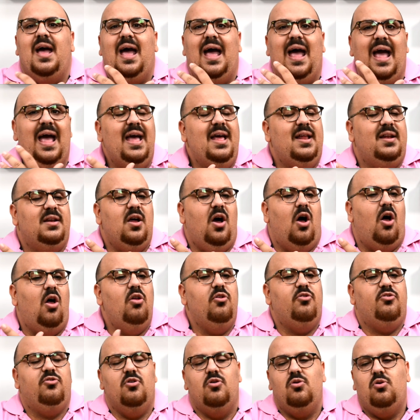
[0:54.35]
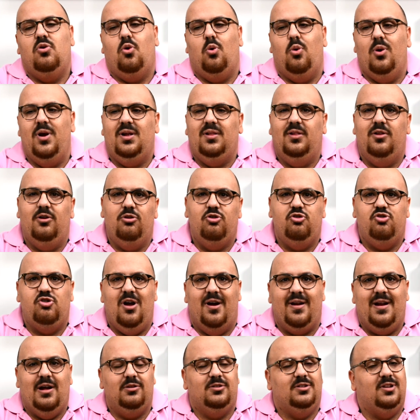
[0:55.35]
And also, quick little
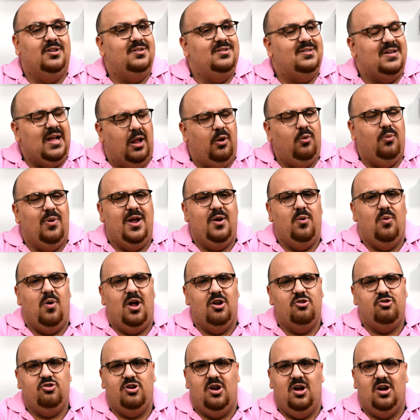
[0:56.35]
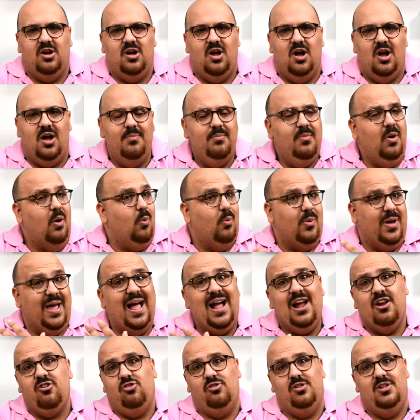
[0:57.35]
shout out to DelReyWatch.com. We
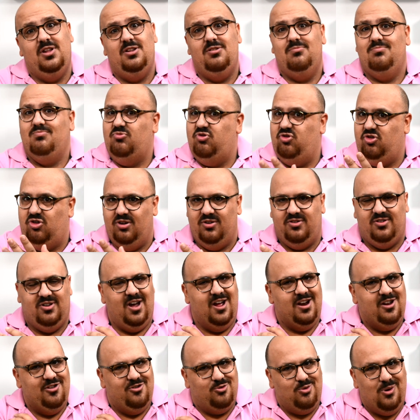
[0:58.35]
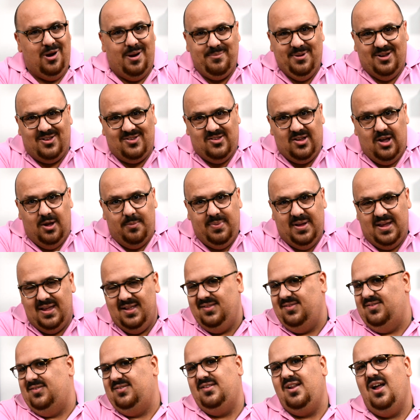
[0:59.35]
actually just got a ceramic sub
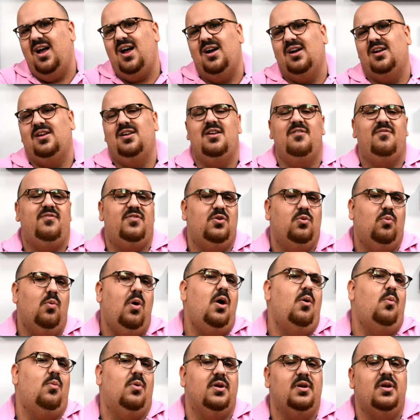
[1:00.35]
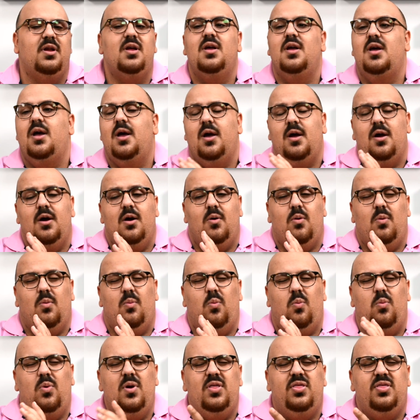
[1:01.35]
in stock if you want one,
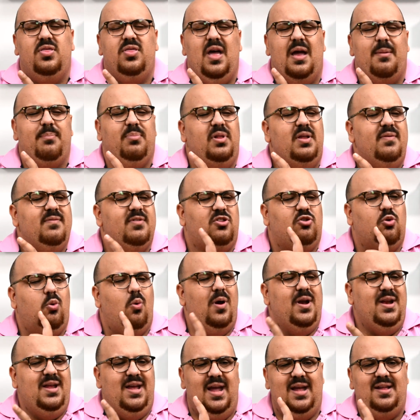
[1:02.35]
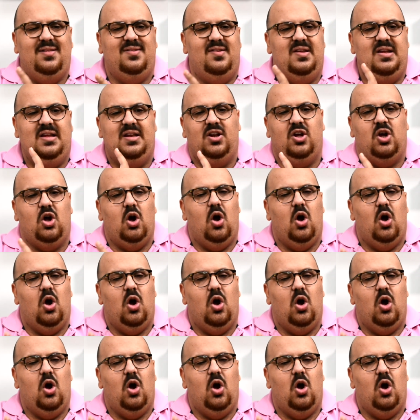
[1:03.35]
with, I believe, a 2018